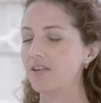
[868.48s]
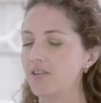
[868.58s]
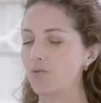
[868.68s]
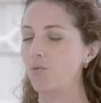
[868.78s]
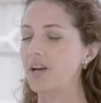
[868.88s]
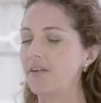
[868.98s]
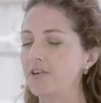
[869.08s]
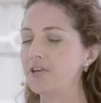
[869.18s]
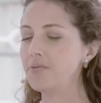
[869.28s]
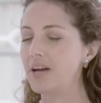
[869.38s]
Good.
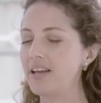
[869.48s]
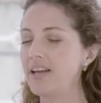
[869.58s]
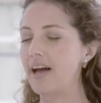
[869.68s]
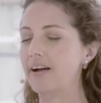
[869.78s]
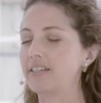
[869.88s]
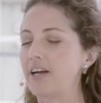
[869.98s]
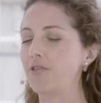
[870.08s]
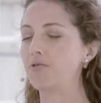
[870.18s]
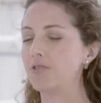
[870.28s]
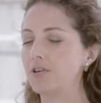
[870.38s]
Whenever you're ready,
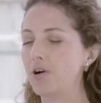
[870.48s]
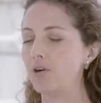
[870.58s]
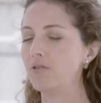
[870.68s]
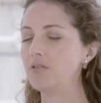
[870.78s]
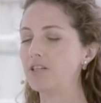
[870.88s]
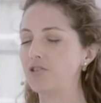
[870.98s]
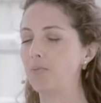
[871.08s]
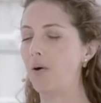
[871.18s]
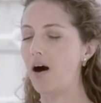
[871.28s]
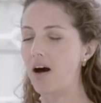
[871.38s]
exhale through the nose as you
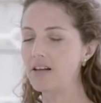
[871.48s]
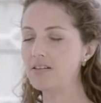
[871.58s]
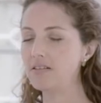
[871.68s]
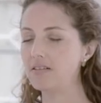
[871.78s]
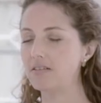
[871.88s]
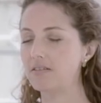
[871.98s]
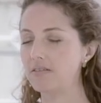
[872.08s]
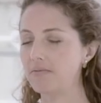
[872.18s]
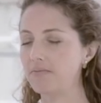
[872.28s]
pause.